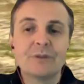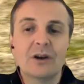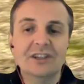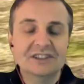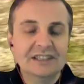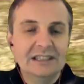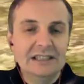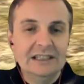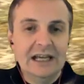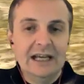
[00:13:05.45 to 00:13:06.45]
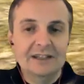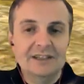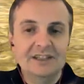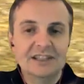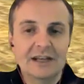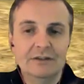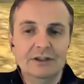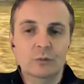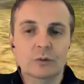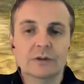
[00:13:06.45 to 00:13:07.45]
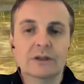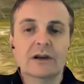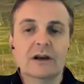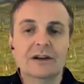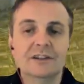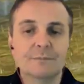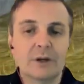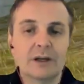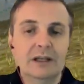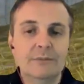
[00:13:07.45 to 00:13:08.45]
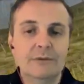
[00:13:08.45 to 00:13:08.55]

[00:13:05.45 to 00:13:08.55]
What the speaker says: I see the T-71. I spot him